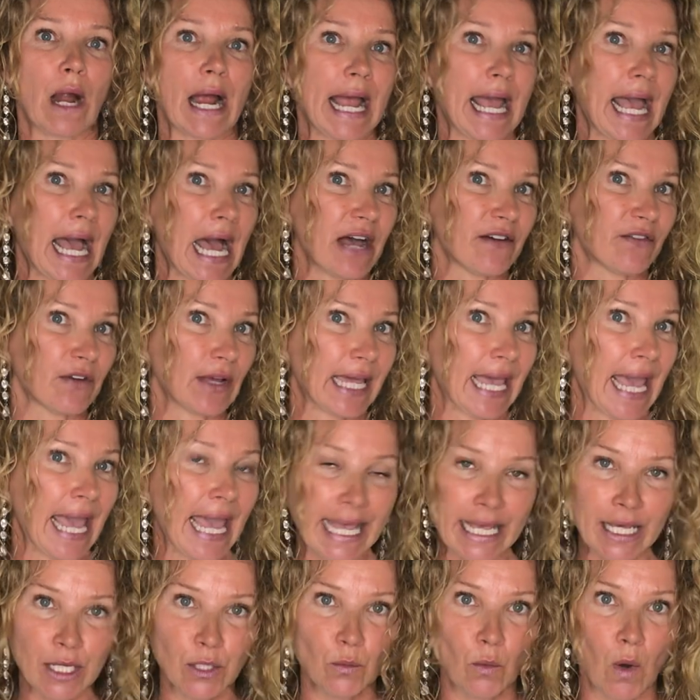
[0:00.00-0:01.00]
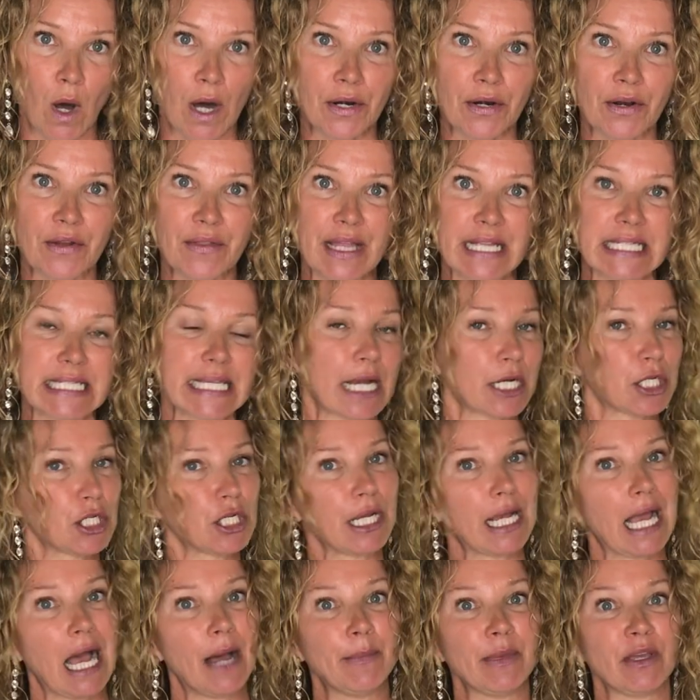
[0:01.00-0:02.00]
I have Kangen water that's
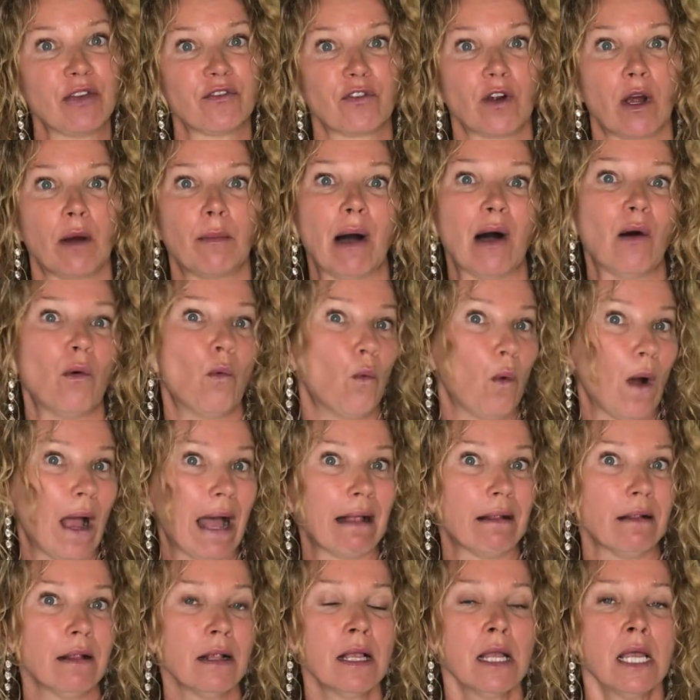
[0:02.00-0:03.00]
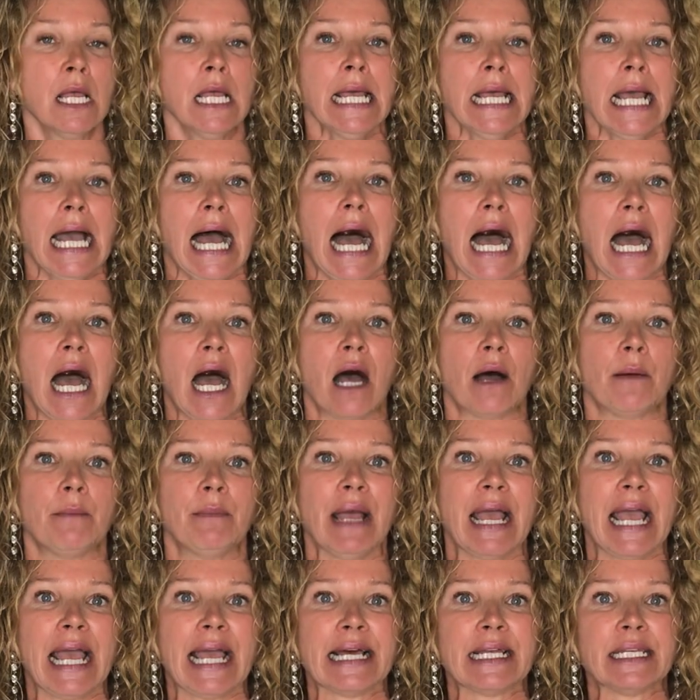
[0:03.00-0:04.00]
actually coming from a well.
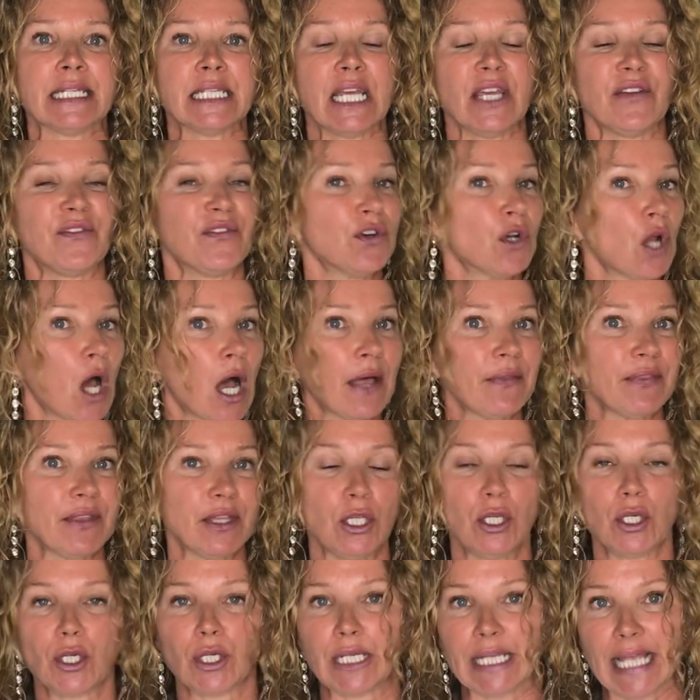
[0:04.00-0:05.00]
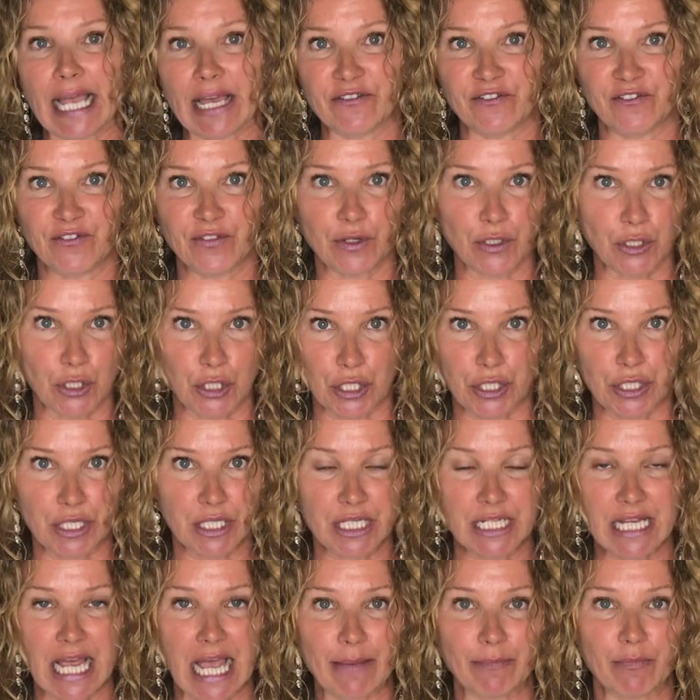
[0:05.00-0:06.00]
And if not, then you can get
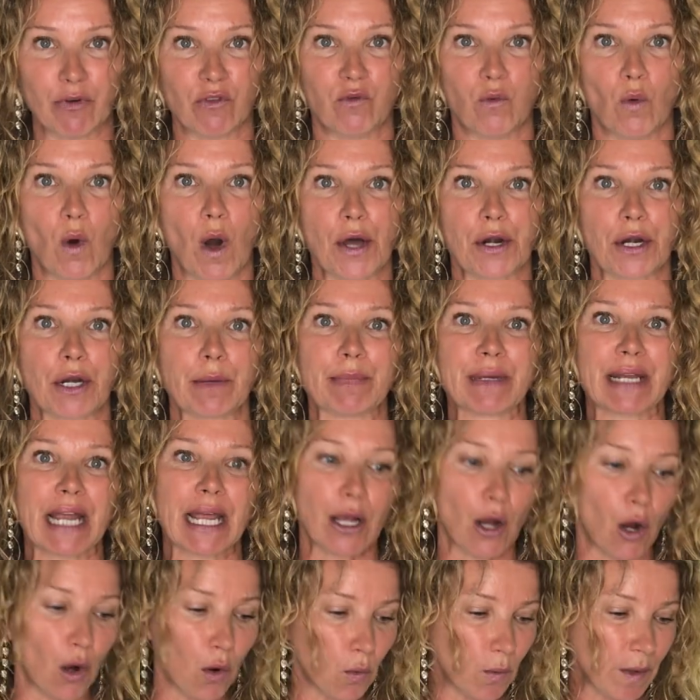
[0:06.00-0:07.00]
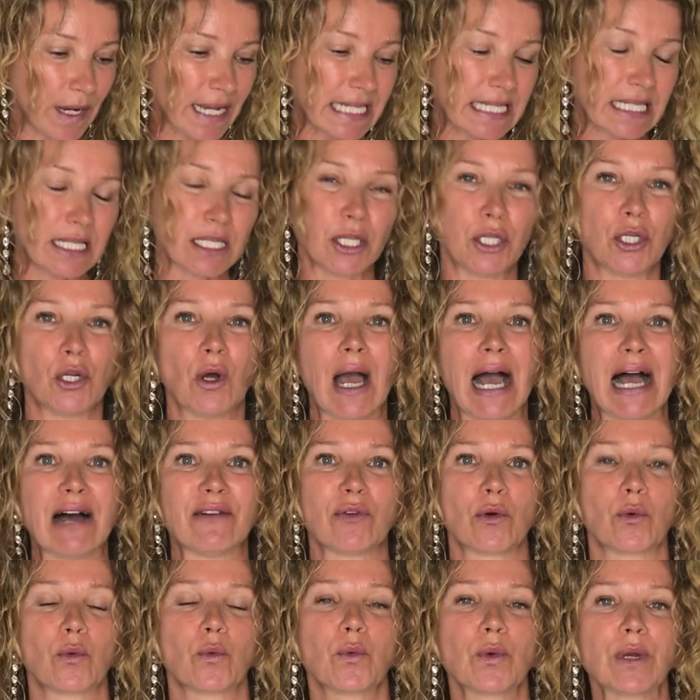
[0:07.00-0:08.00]
filtered type of water. But I always, have
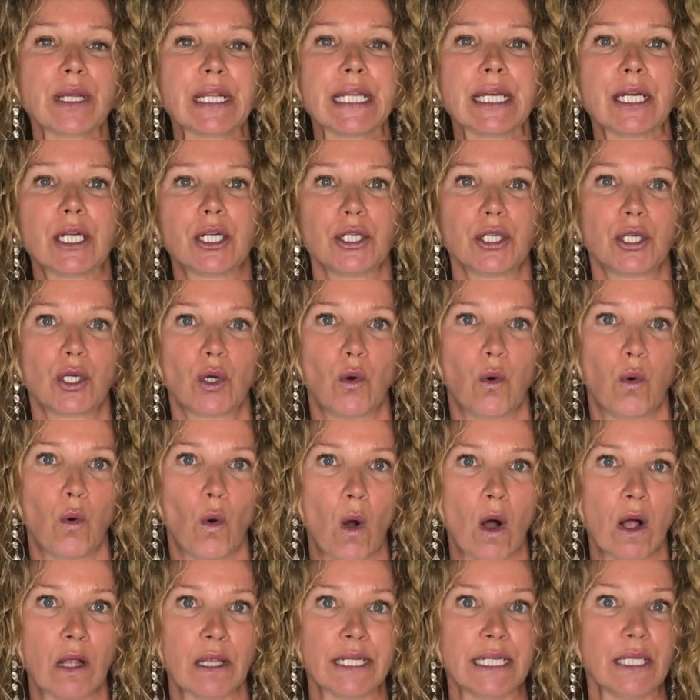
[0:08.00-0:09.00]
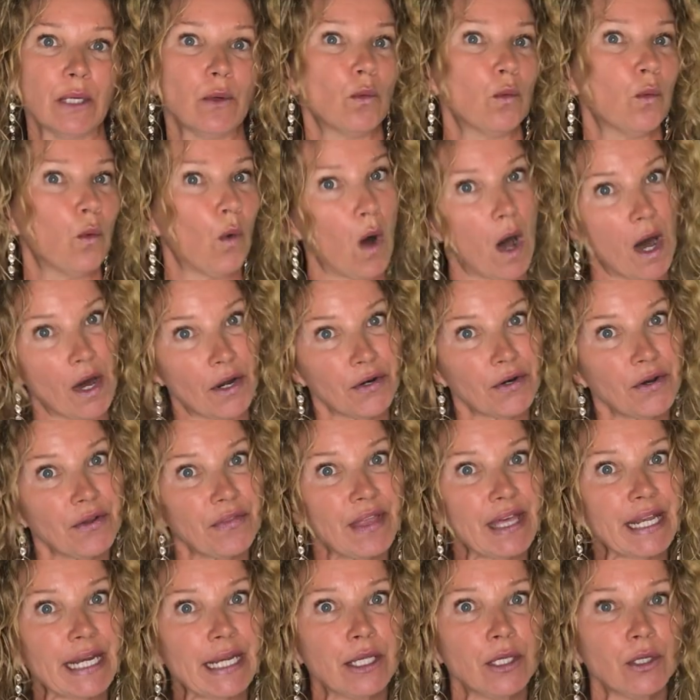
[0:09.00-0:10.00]
a really good quality water
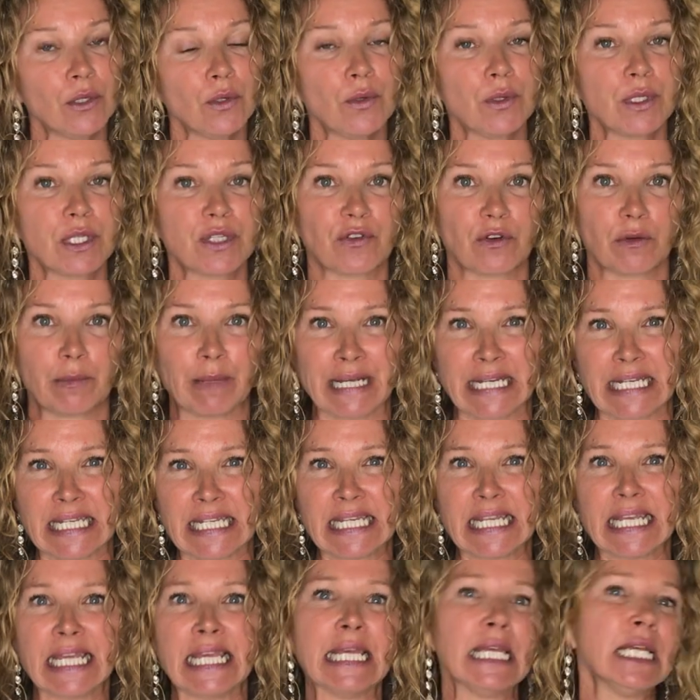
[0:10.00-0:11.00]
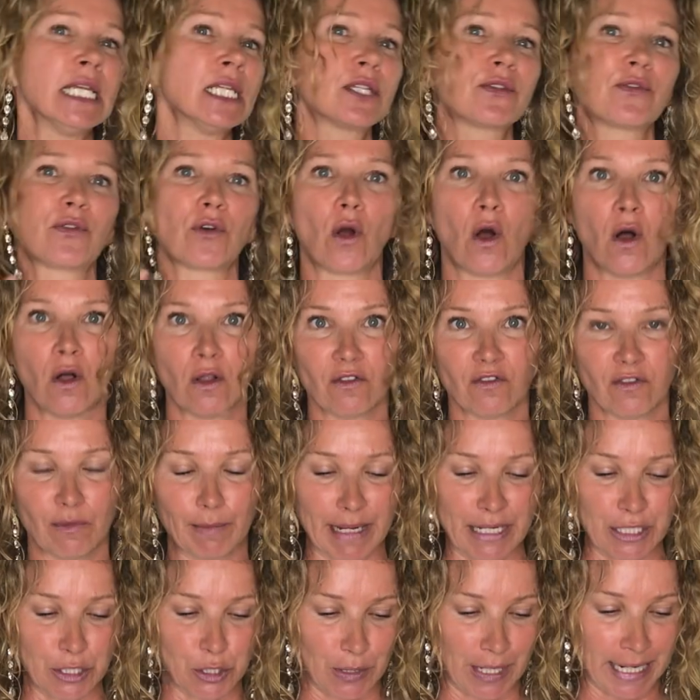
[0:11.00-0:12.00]
that I use for my teas, for all of
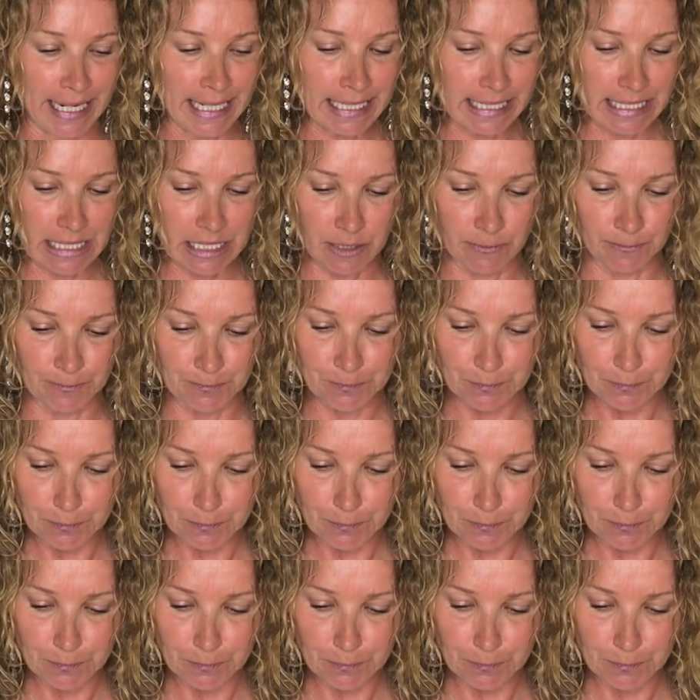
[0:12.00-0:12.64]
my drinks.